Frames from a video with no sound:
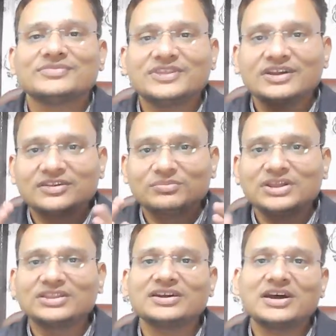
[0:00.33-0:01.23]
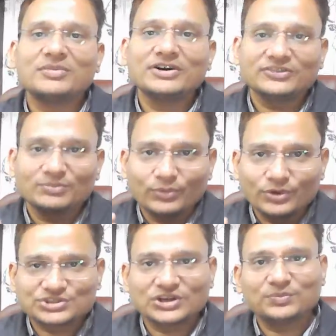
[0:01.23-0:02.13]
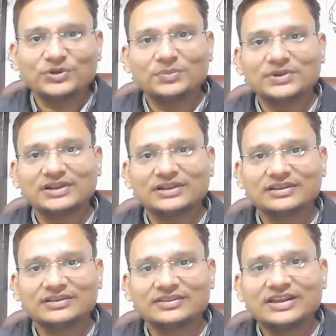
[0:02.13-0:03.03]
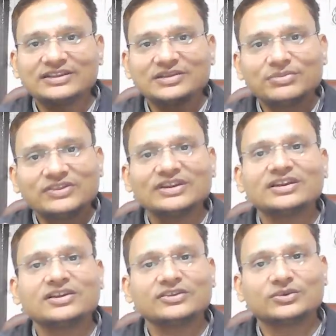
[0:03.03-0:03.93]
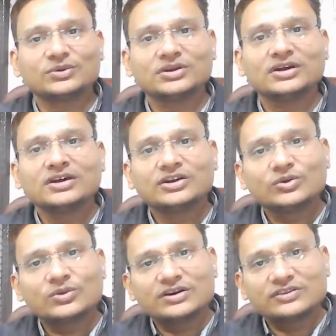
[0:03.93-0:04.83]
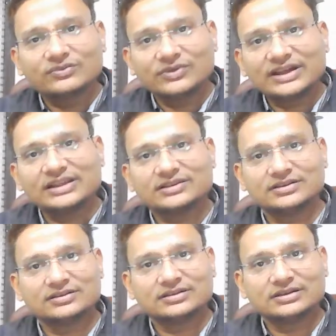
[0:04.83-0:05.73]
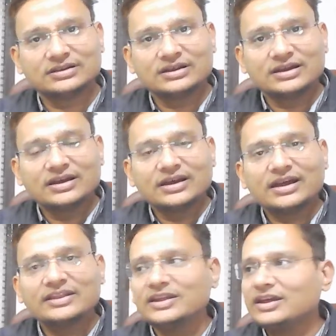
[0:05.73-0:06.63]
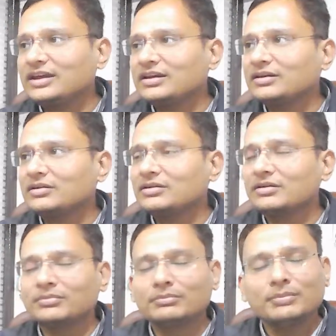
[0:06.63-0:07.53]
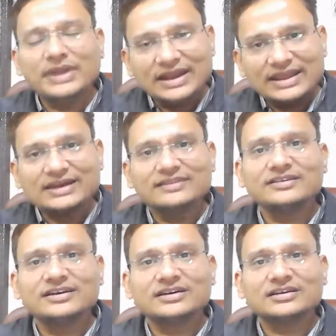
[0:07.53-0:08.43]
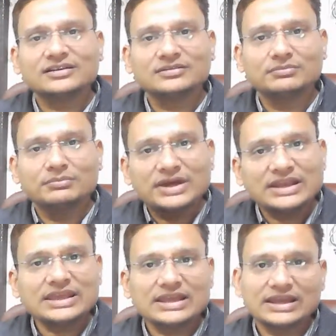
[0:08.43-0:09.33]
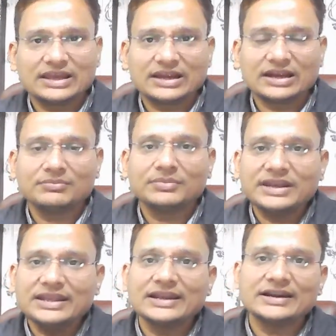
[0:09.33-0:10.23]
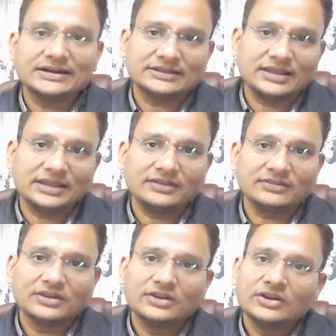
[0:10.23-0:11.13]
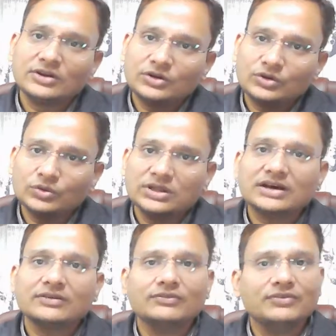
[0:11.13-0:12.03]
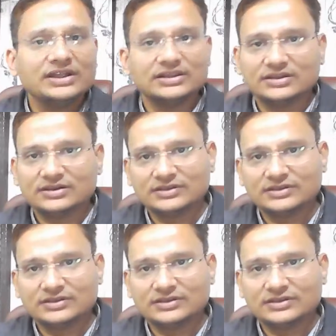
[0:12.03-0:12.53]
There's a myth amongst most of people that they misunderstood towards wealth and they mainly consider money and money related things to the wealth.